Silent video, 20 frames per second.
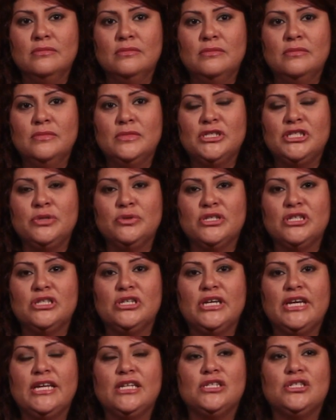she was
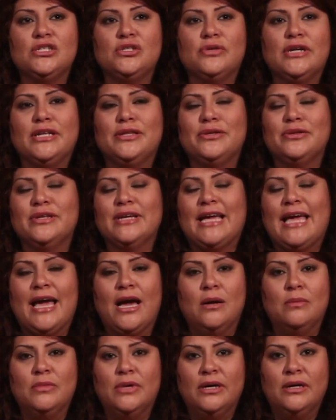looking straight to the
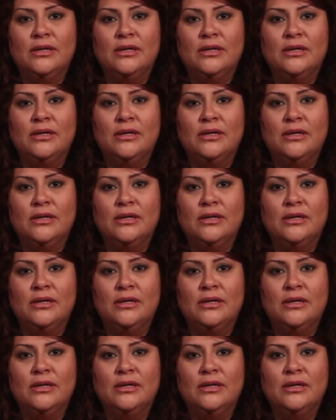camera